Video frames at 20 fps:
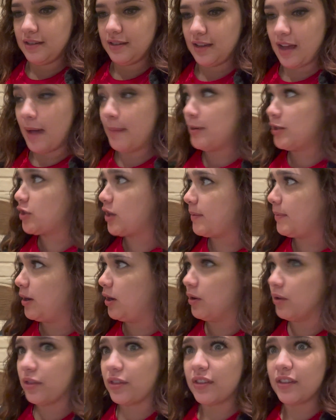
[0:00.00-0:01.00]
I'm gonna try
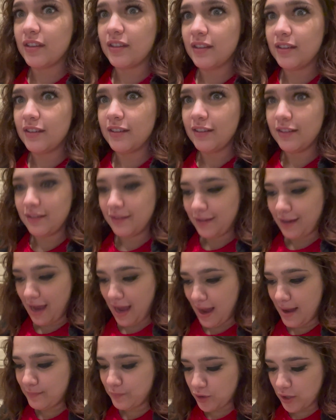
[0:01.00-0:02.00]
both. Okay.
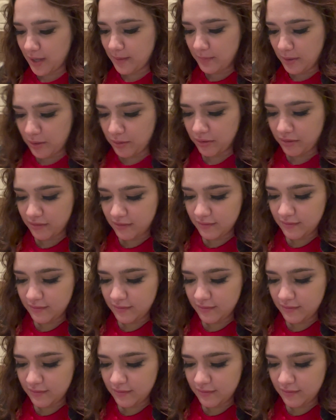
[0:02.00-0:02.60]
I'm trying both.